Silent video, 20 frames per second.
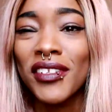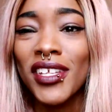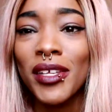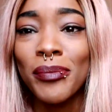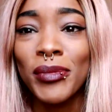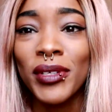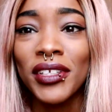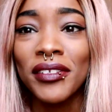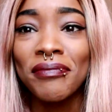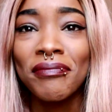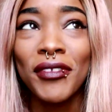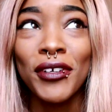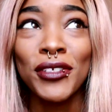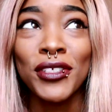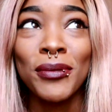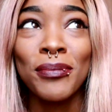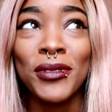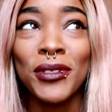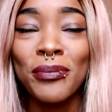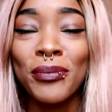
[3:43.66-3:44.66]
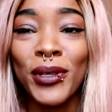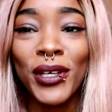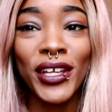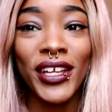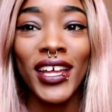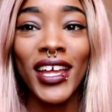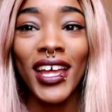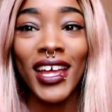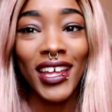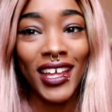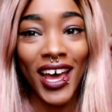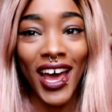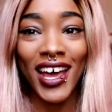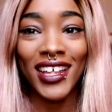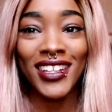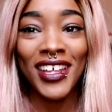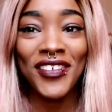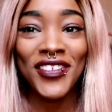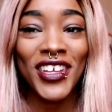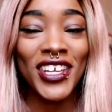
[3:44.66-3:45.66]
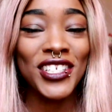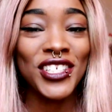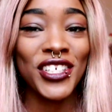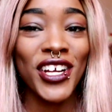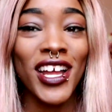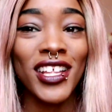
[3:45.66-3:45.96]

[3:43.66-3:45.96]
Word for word: hippie or something, but I love nature.